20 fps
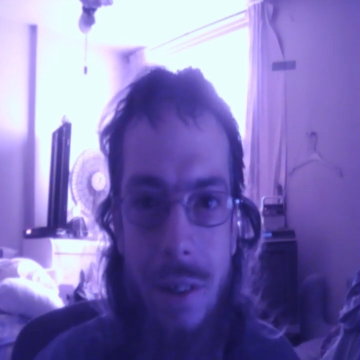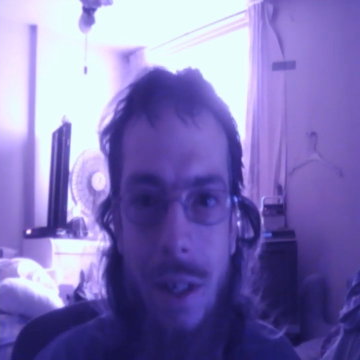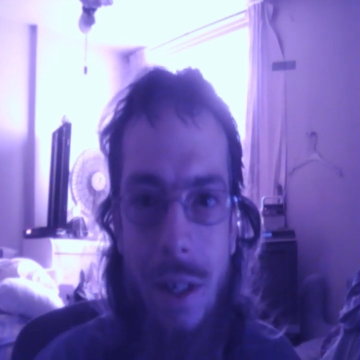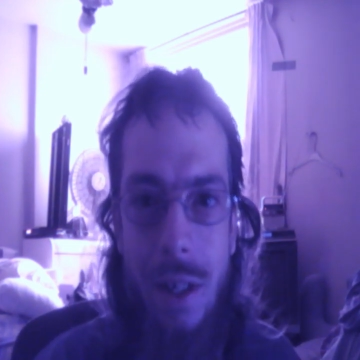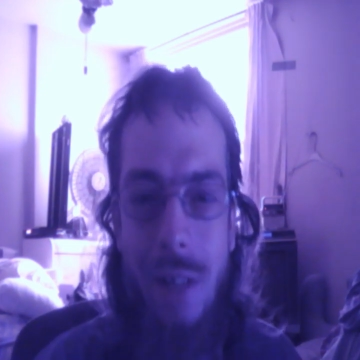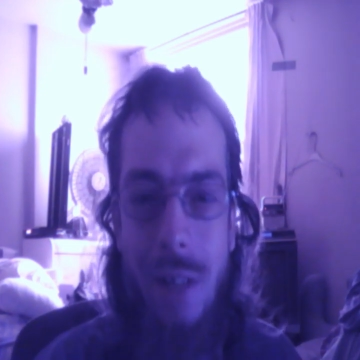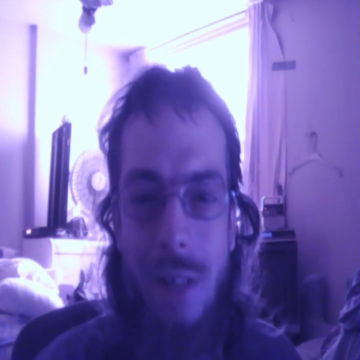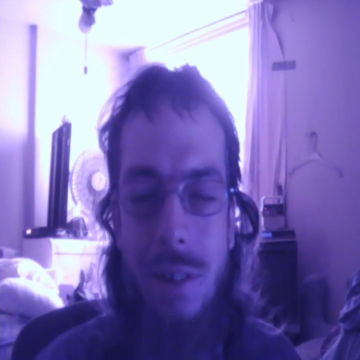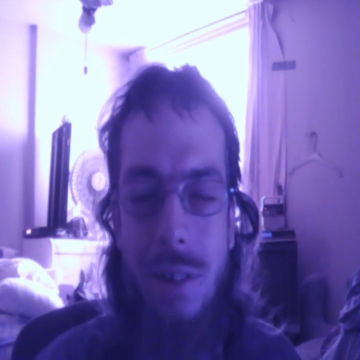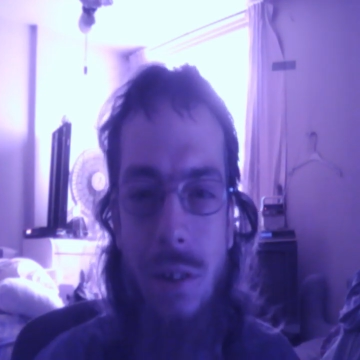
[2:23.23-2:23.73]

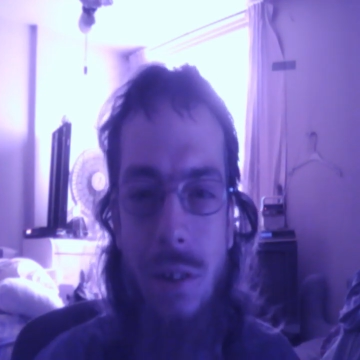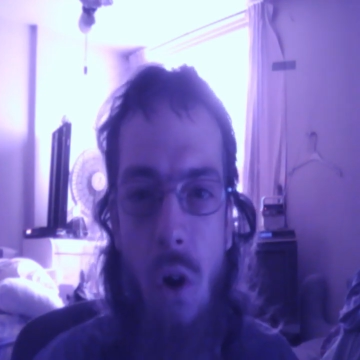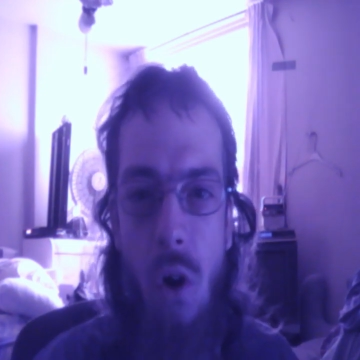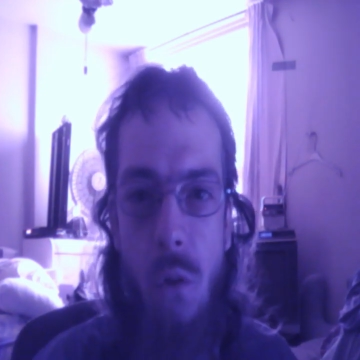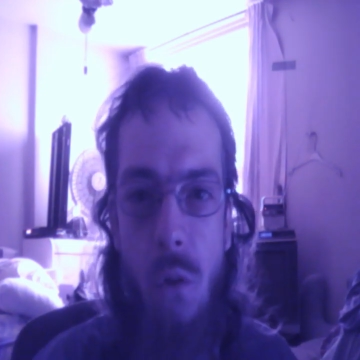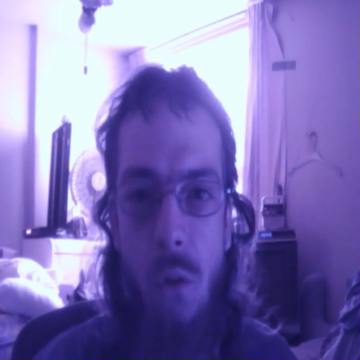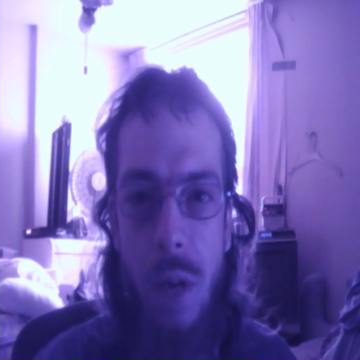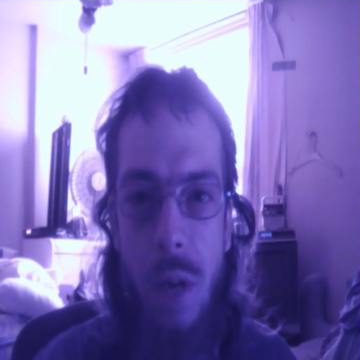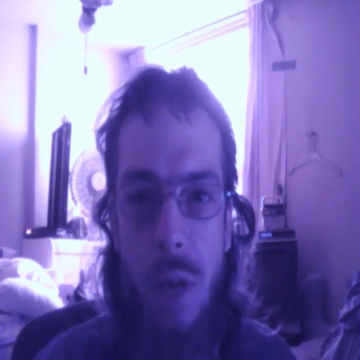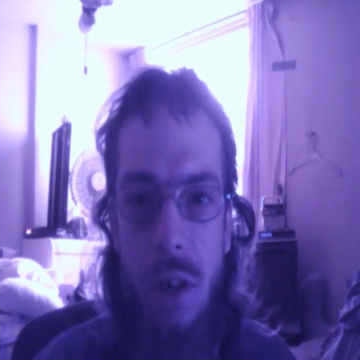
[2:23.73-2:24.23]
It's a
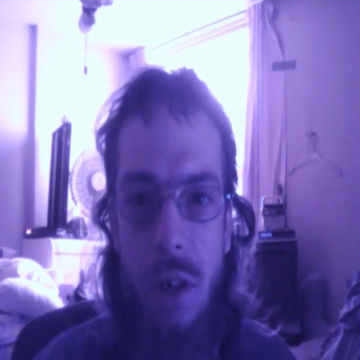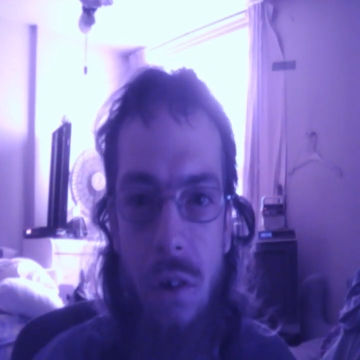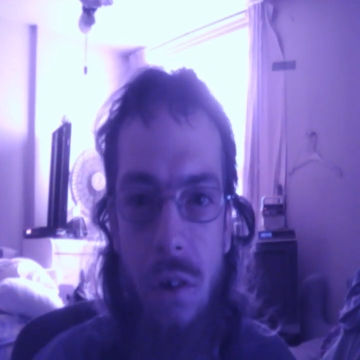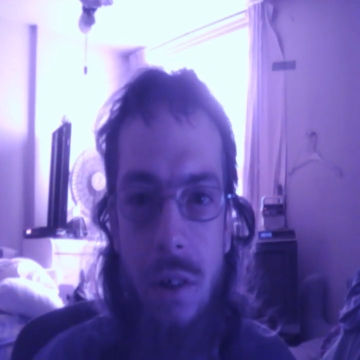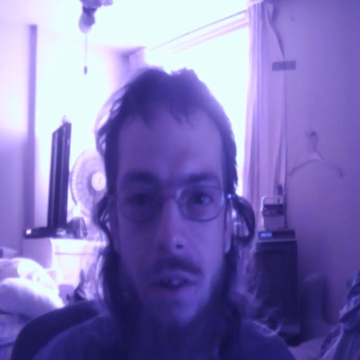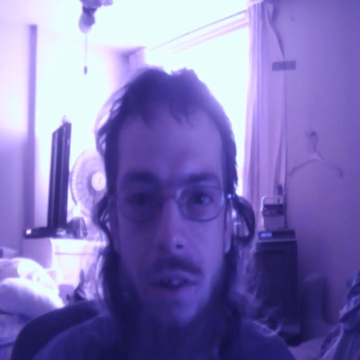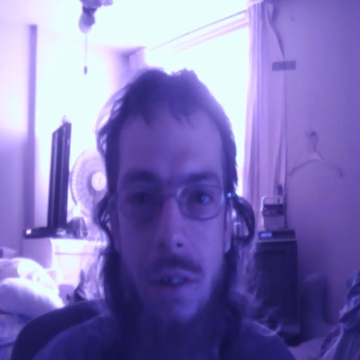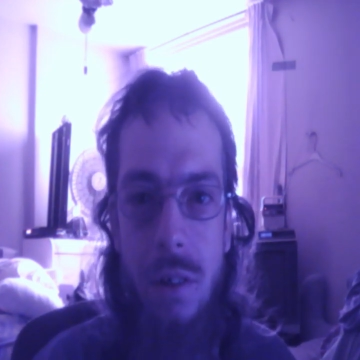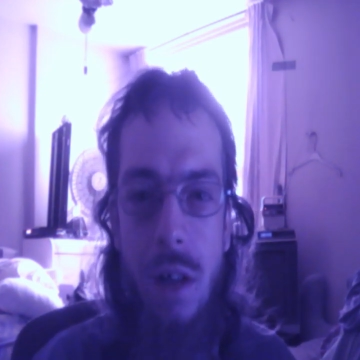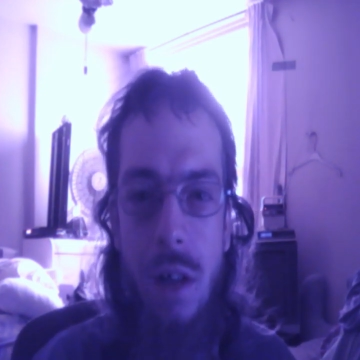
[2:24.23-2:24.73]
novel,
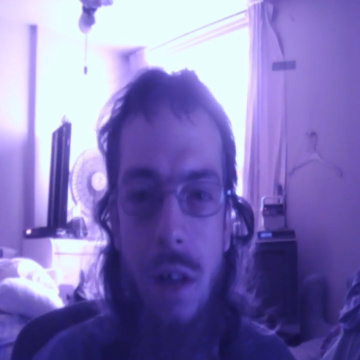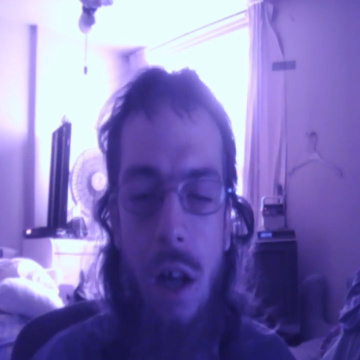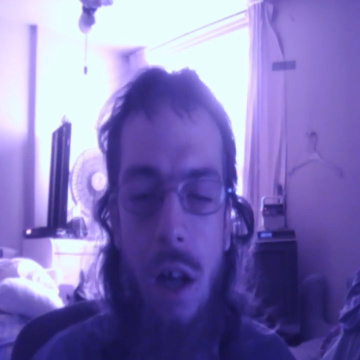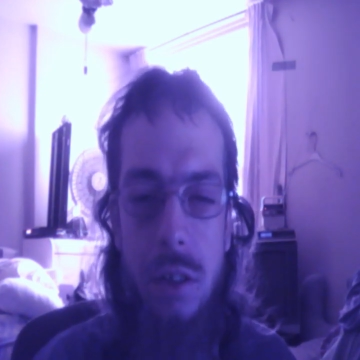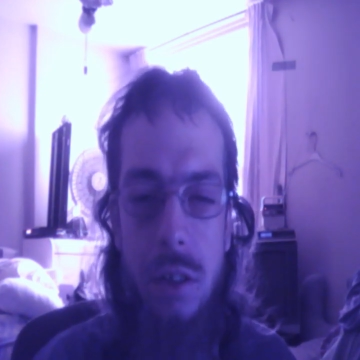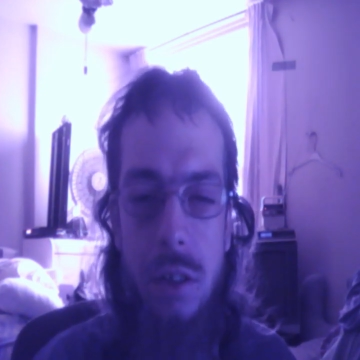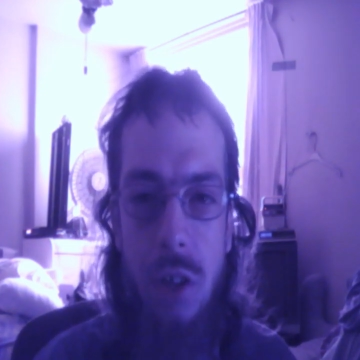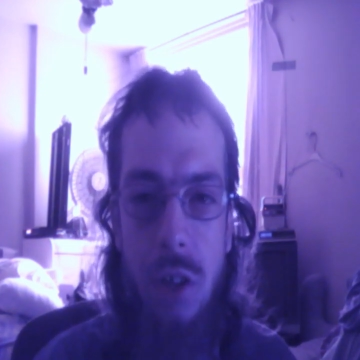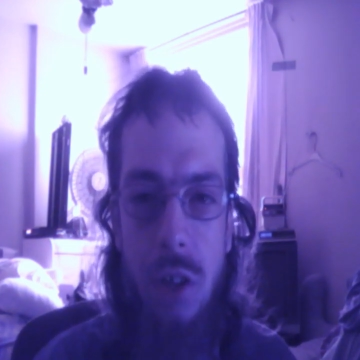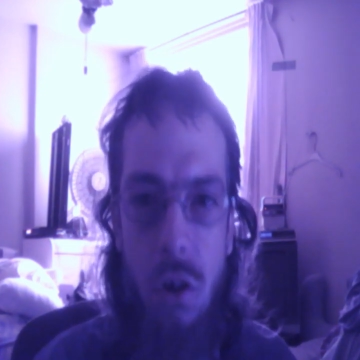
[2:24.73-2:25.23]

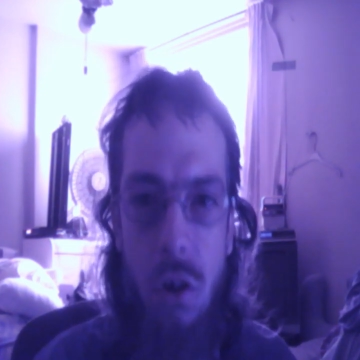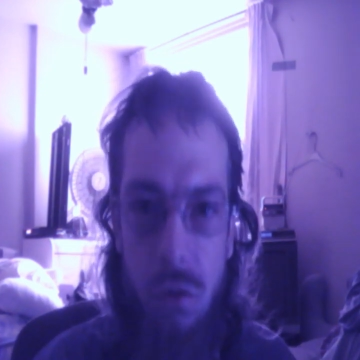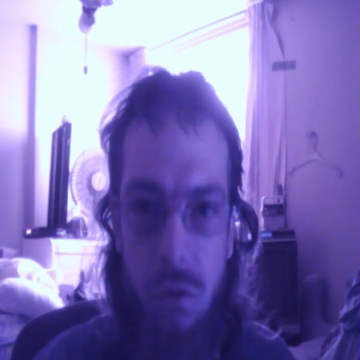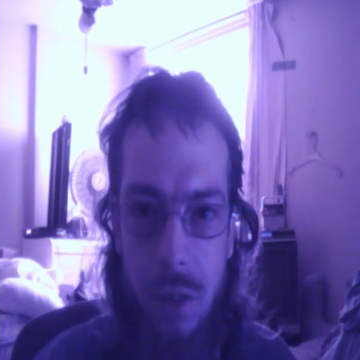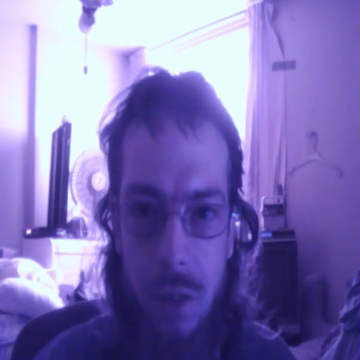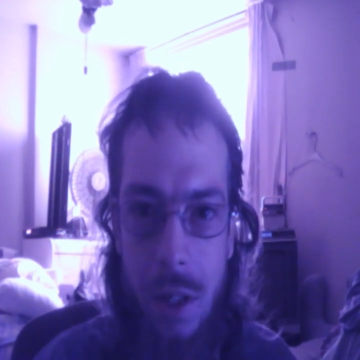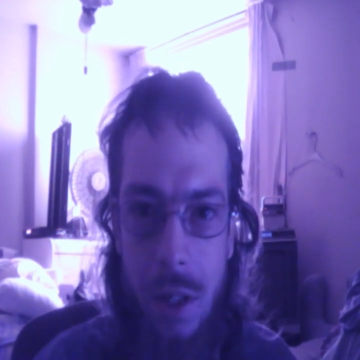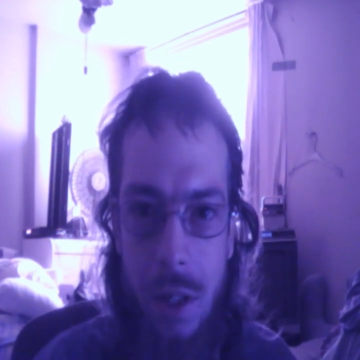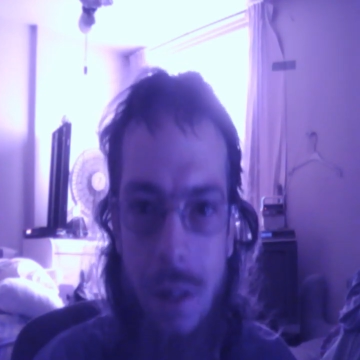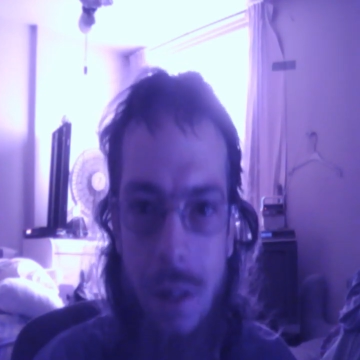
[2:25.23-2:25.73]

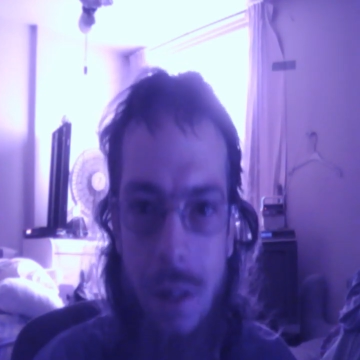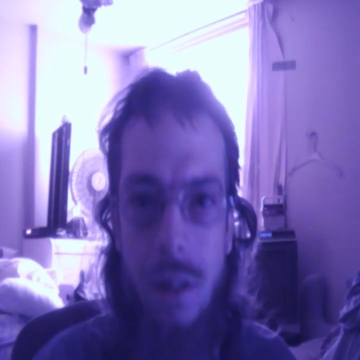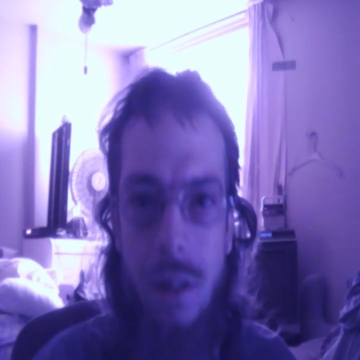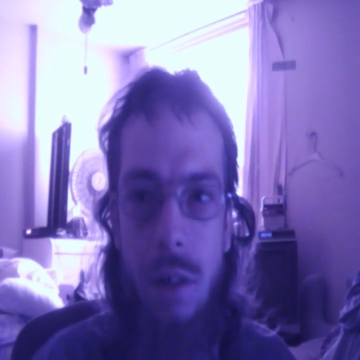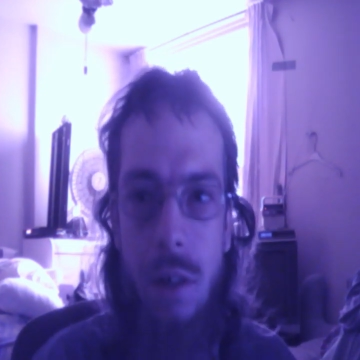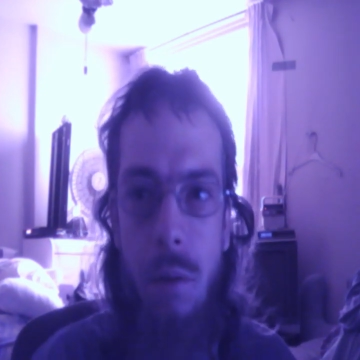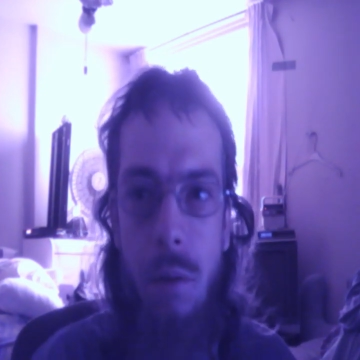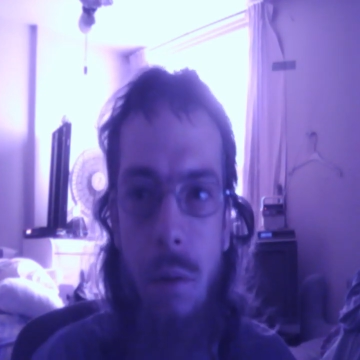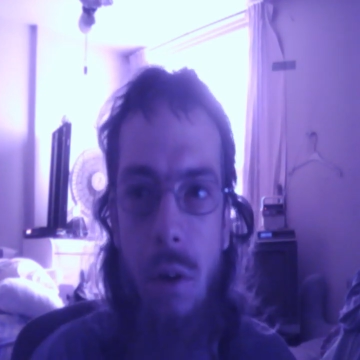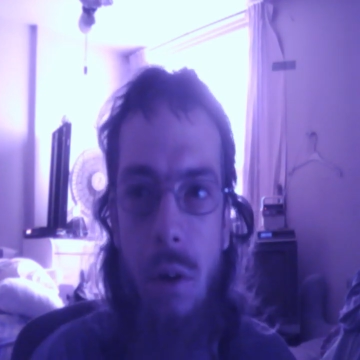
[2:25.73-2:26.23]
unknown
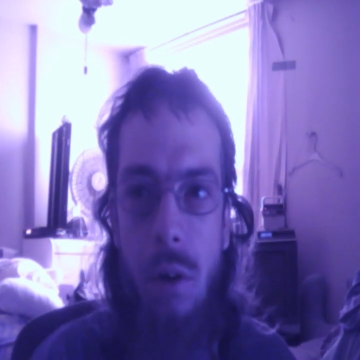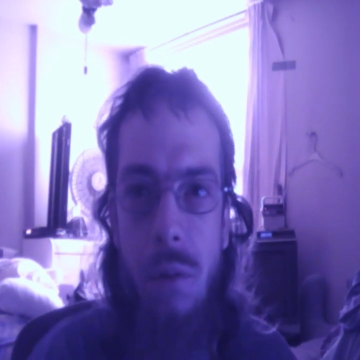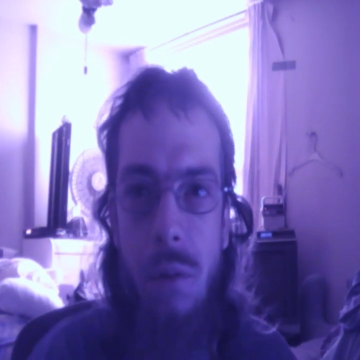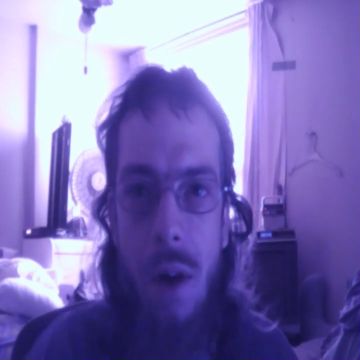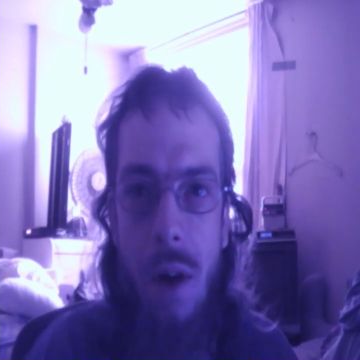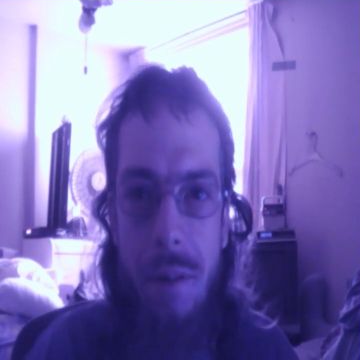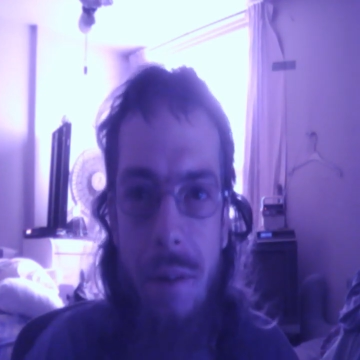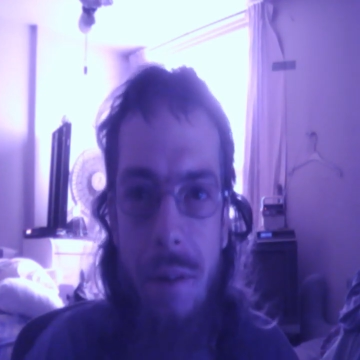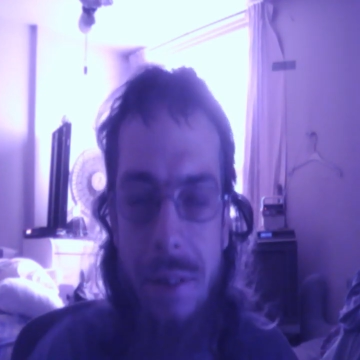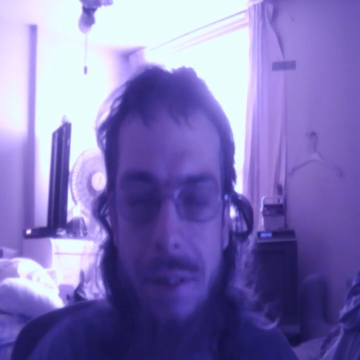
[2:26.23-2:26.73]

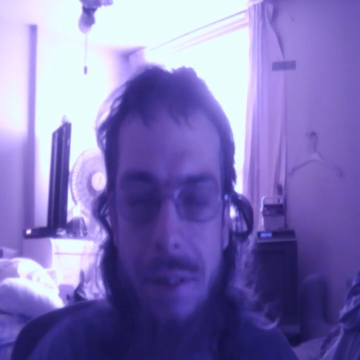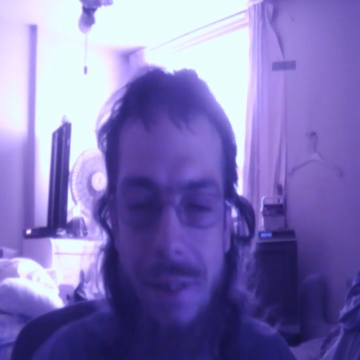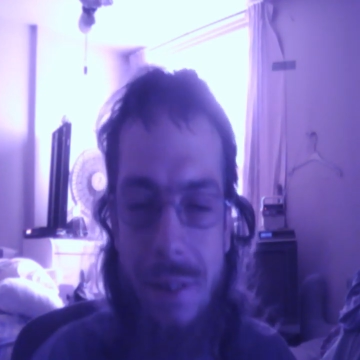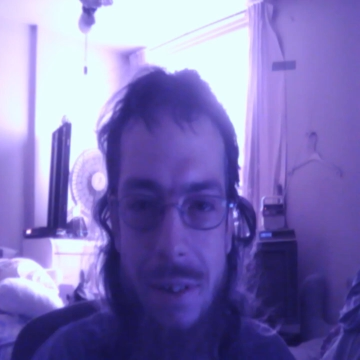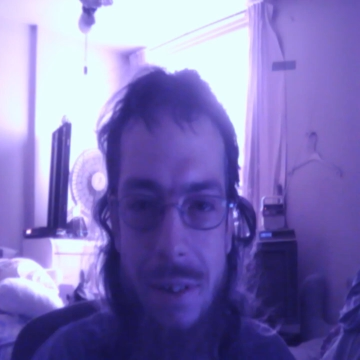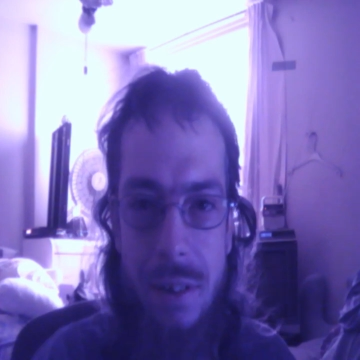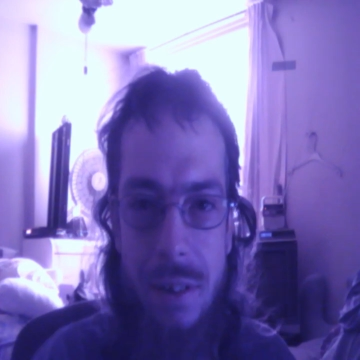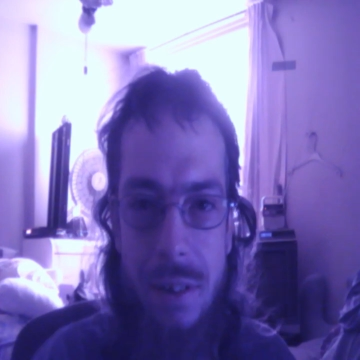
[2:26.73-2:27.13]
coronavirus.